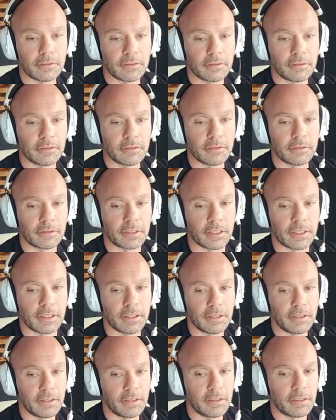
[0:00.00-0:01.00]
Okay.
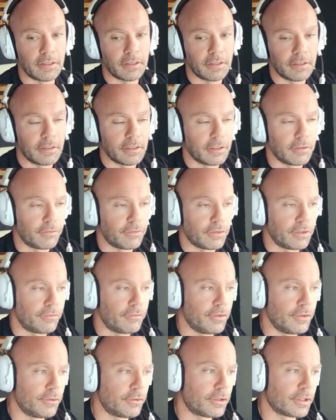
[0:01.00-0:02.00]

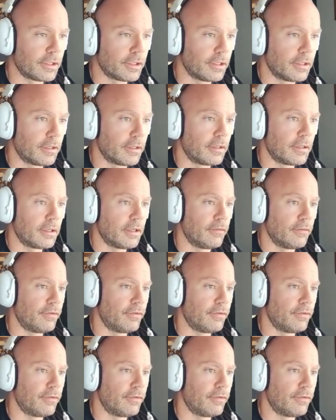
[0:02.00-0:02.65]
If you can